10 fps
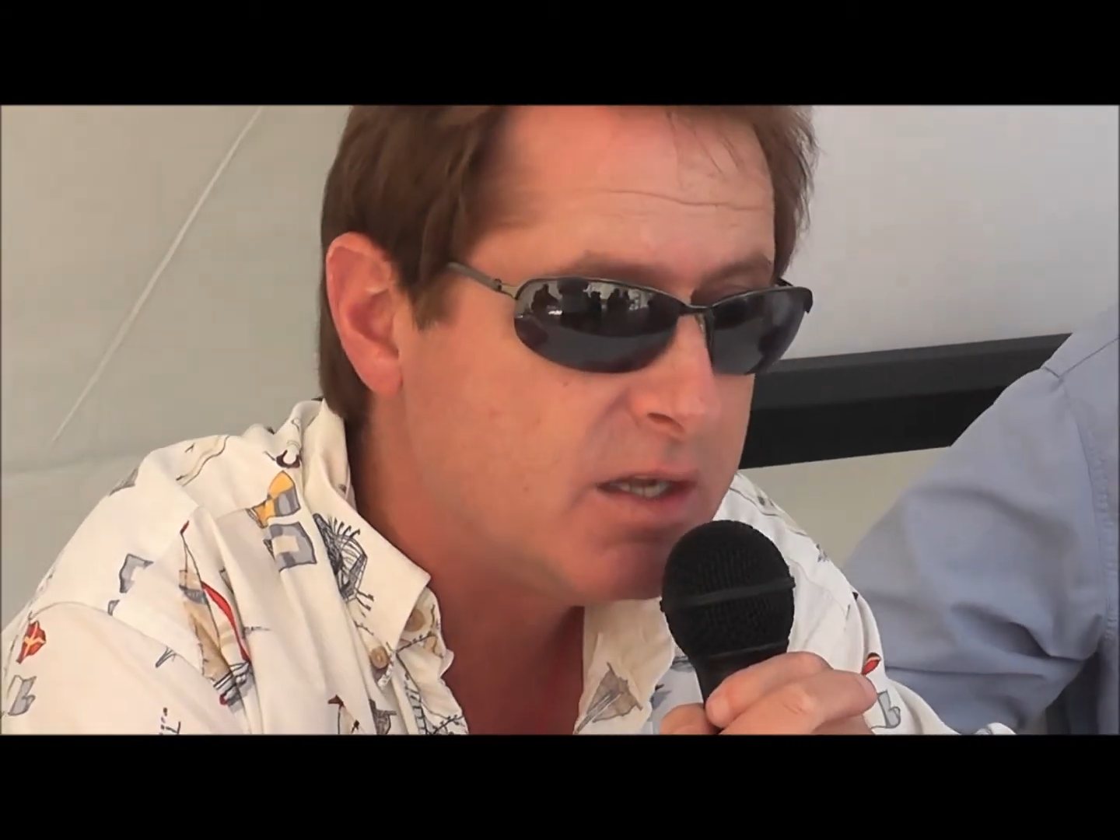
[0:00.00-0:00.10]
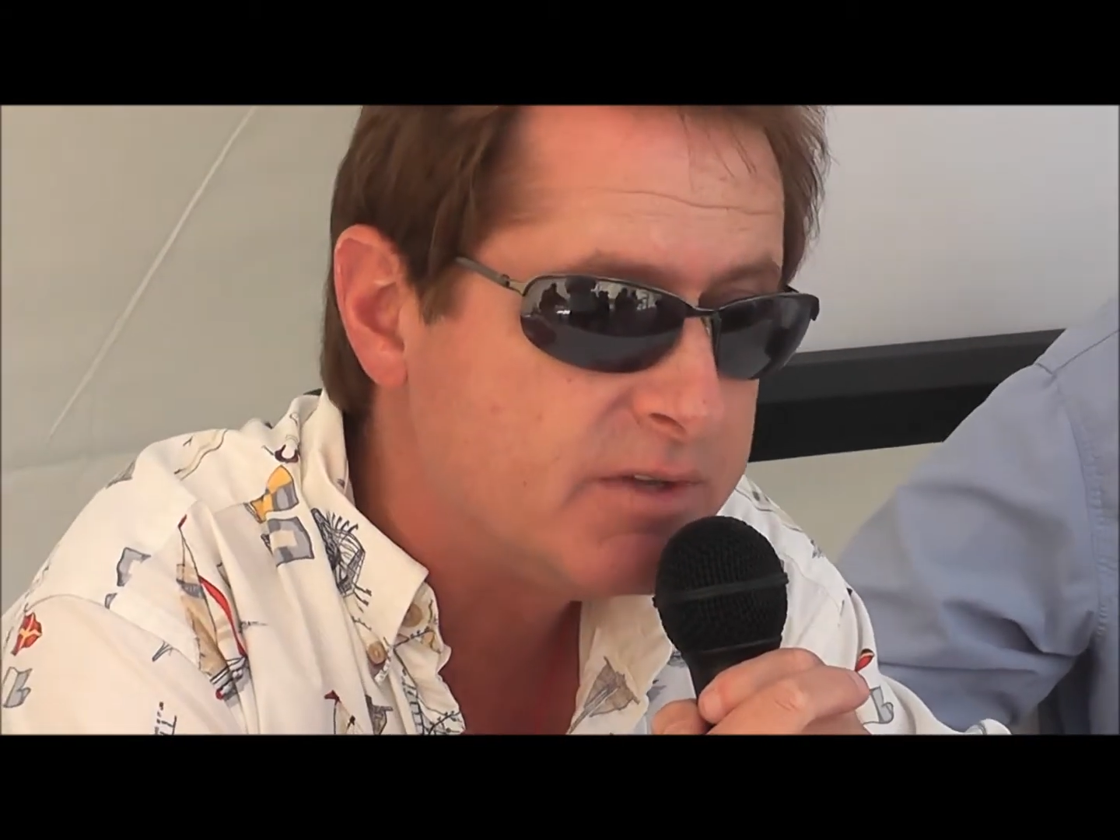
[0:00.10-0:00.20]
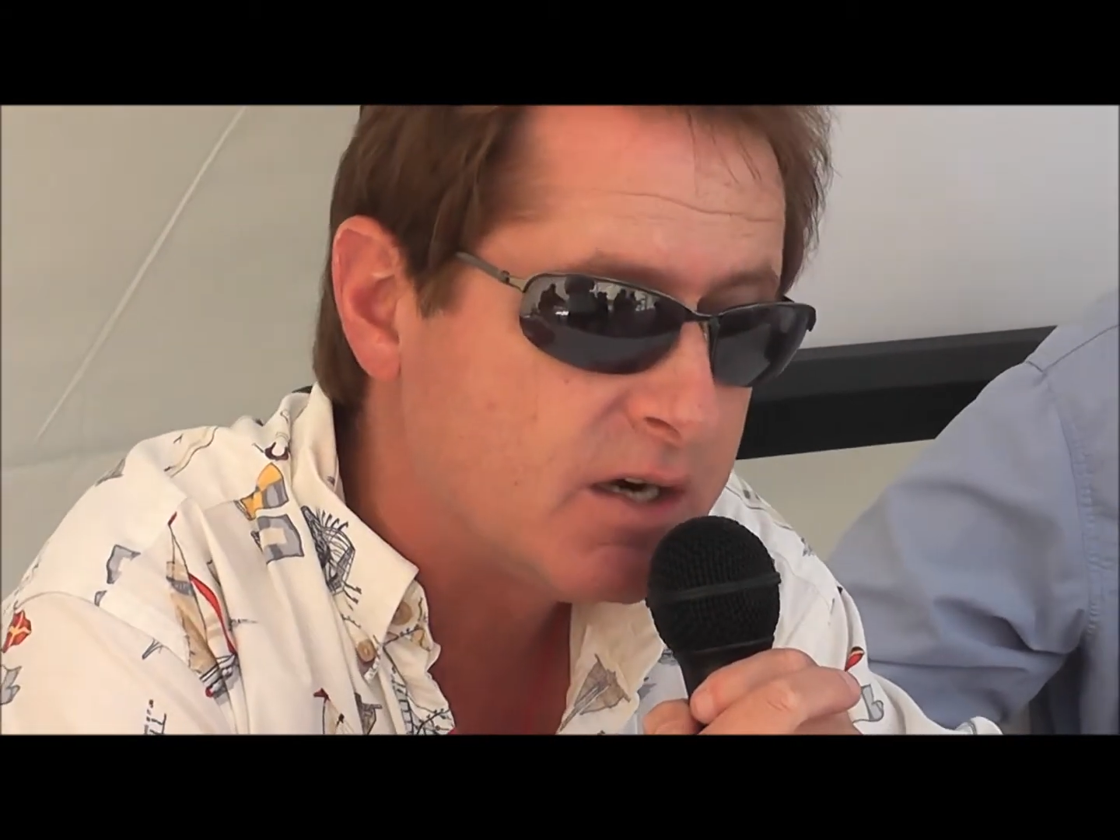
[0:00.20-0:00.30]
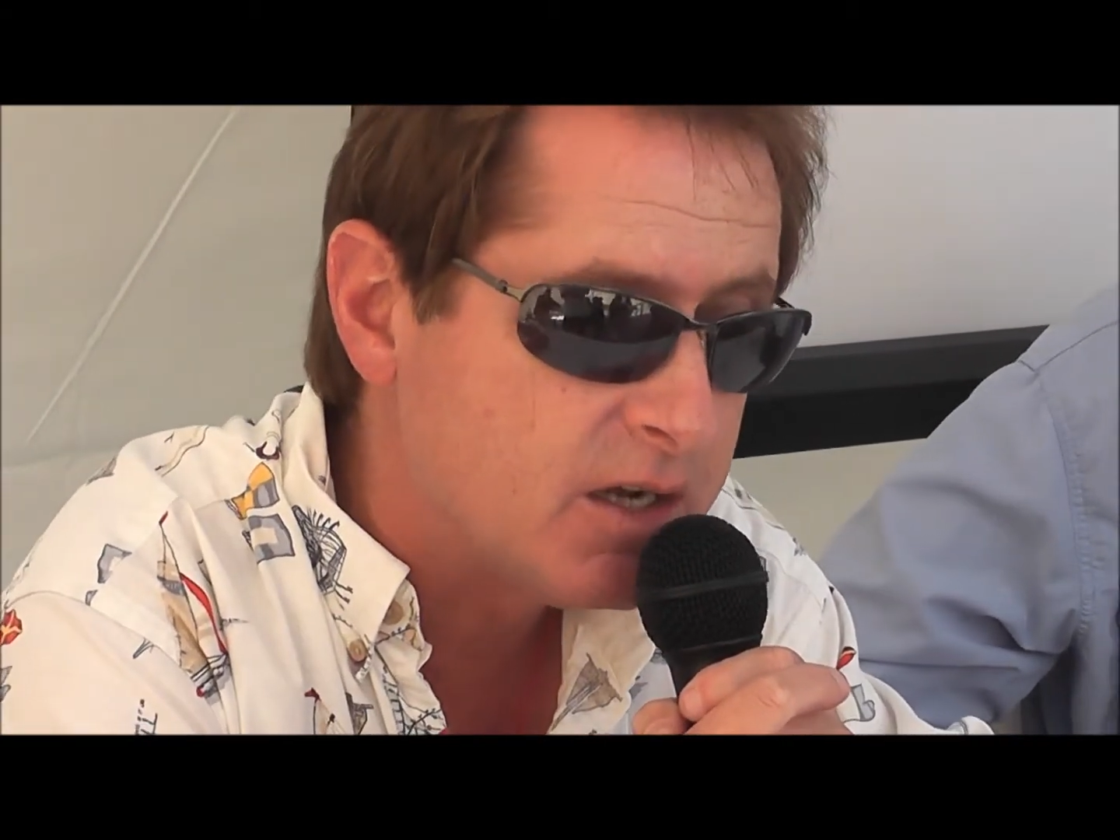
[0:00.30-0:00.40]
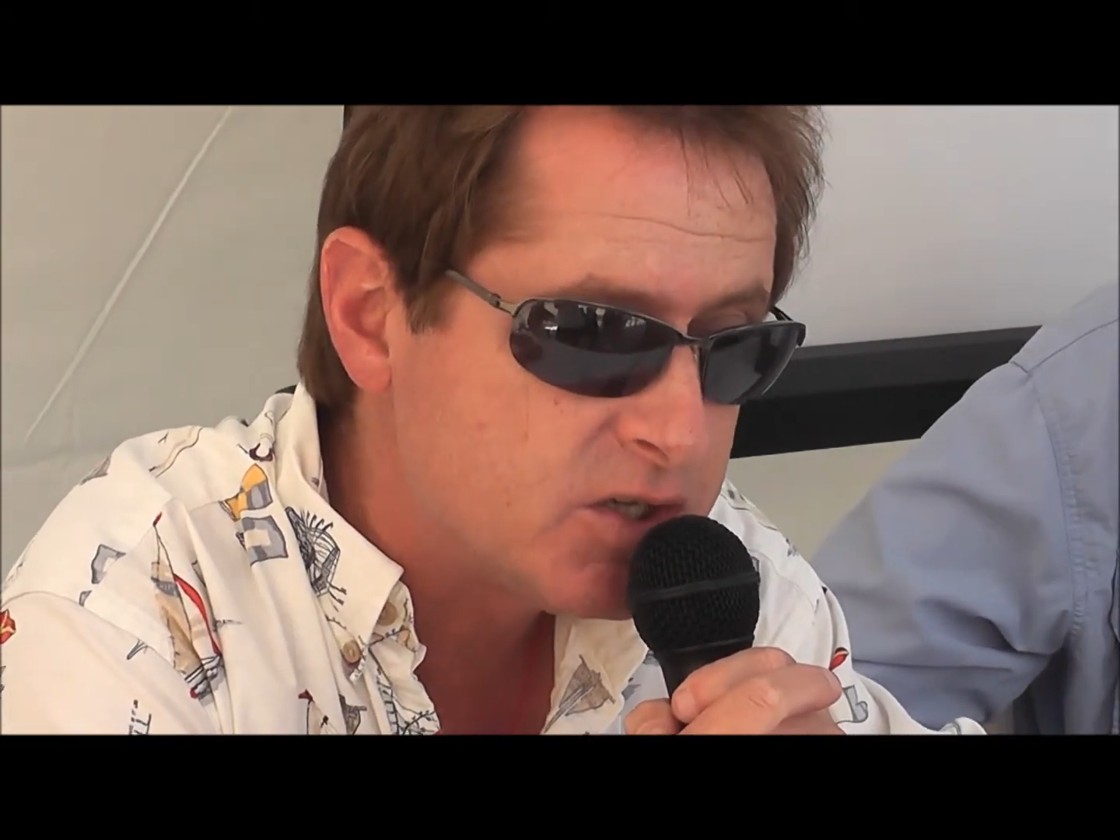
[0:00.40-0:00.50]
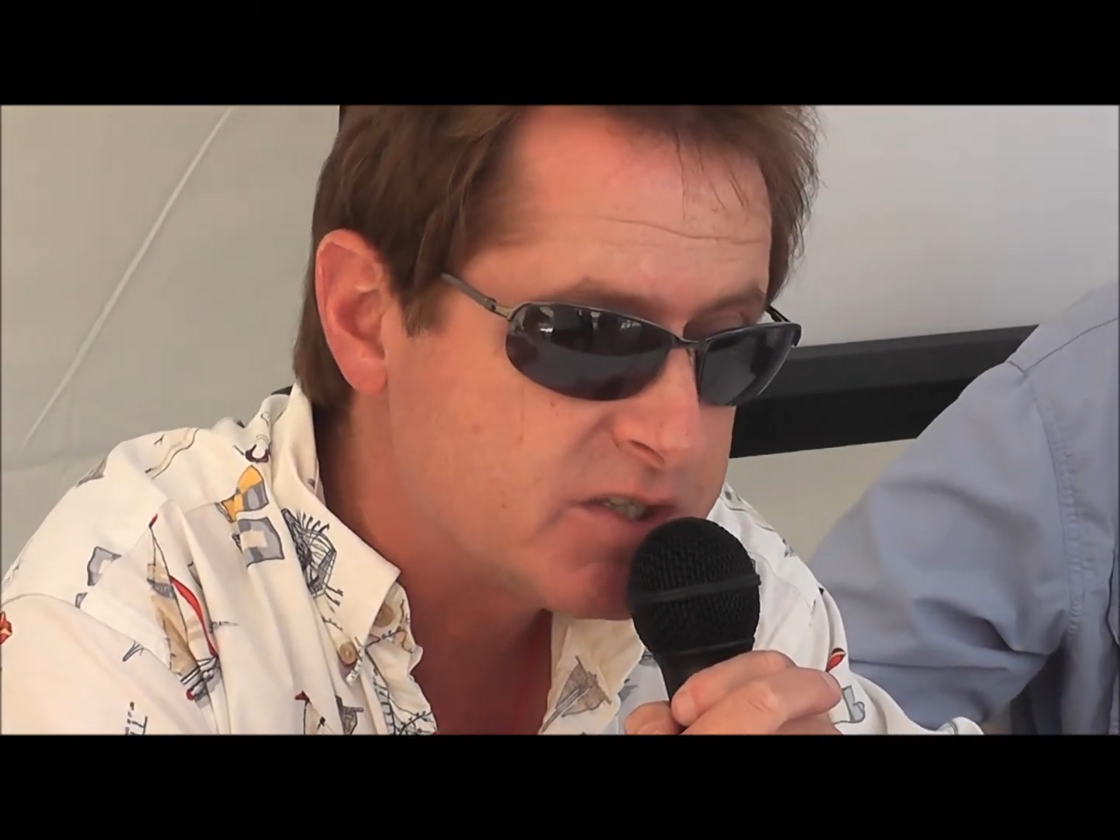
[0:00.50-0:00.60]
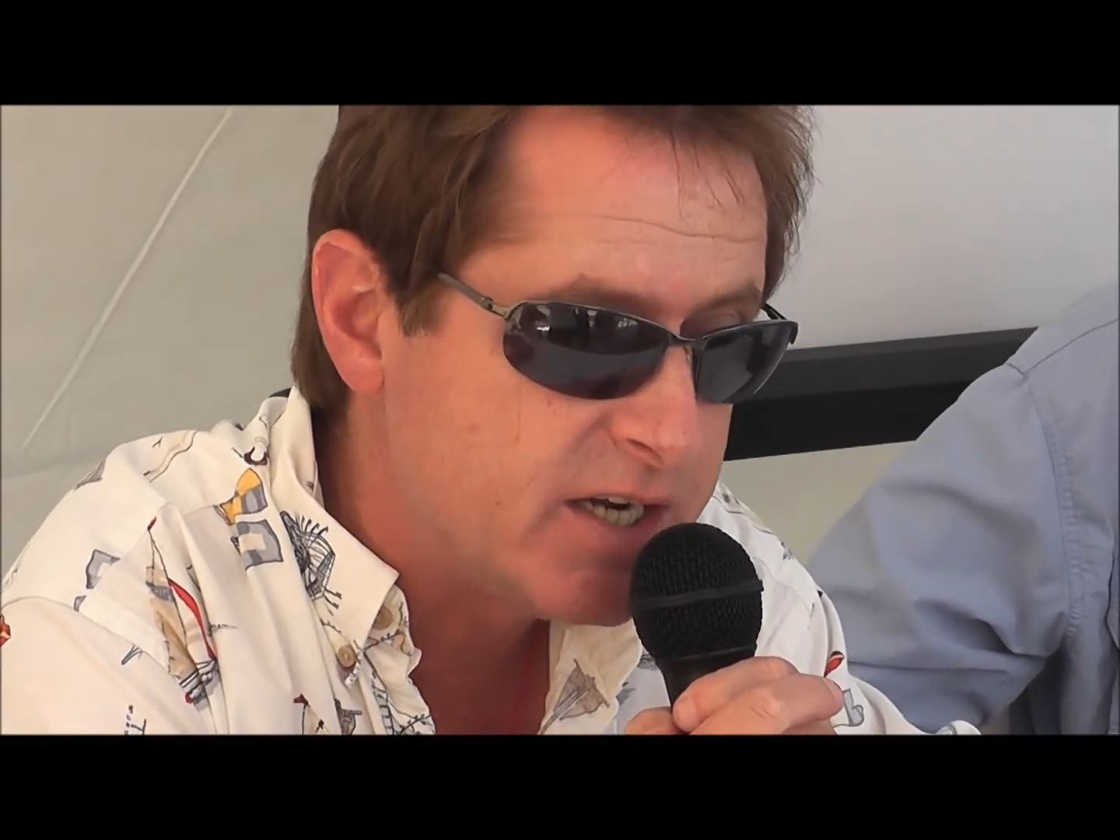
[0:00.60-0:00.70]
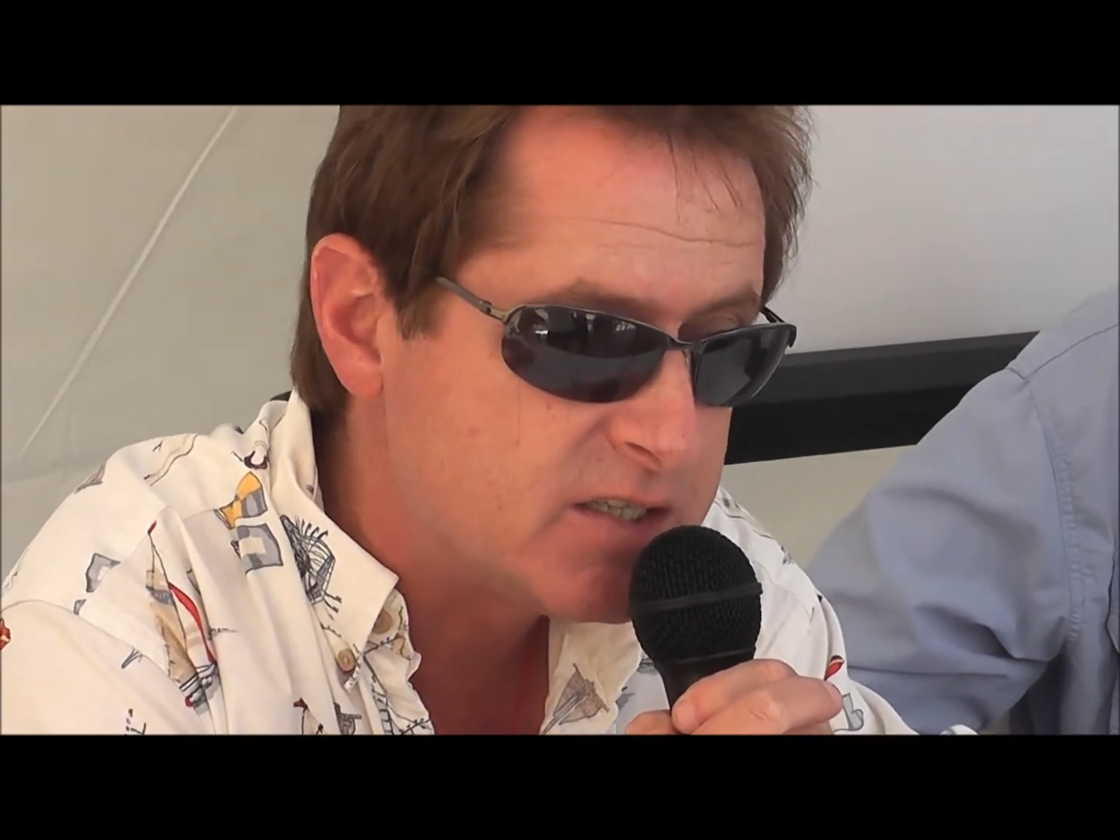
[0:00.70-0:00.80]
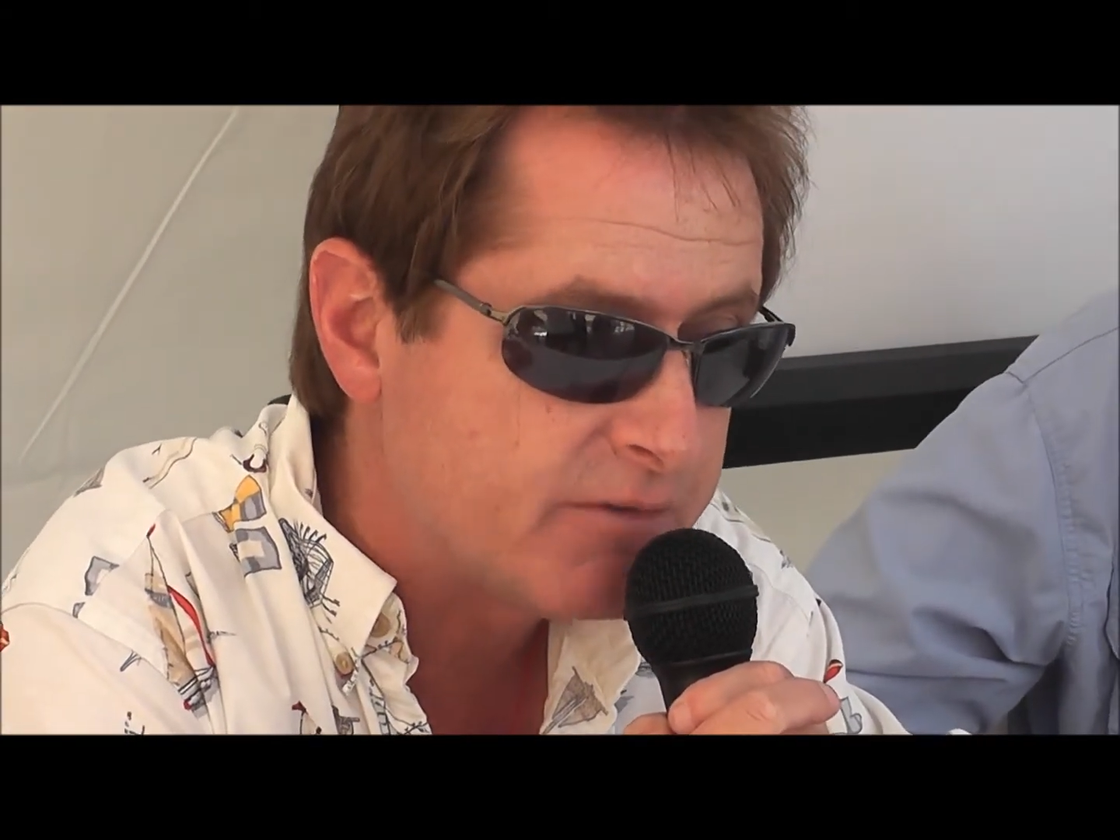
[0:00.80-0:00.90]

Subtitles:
they've done it in other states,